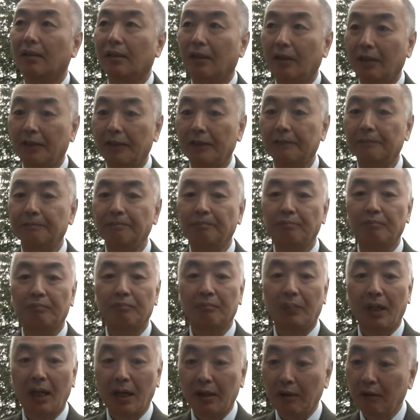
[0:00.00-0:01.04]

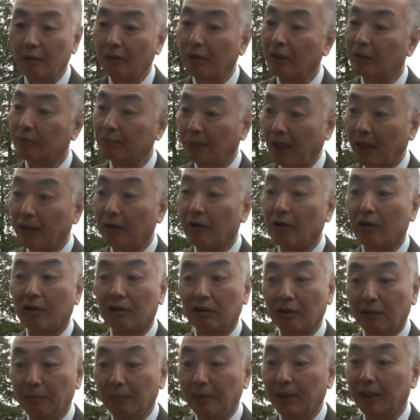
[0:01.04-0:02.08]

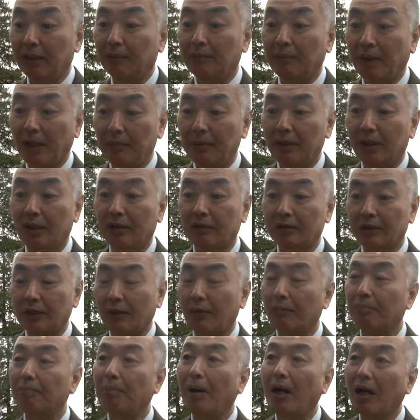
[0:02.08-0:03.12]
Bioeconomy may be as
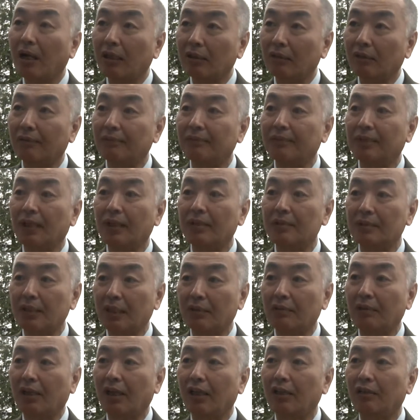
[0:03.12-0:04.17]
a part of
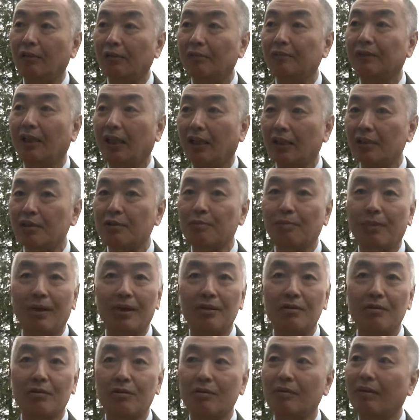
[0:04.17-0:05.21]
that kind of
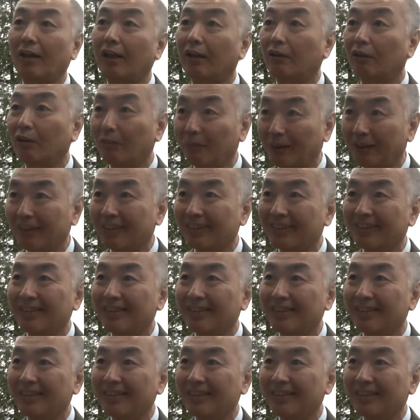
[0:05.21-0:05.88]
knowledge-based economy.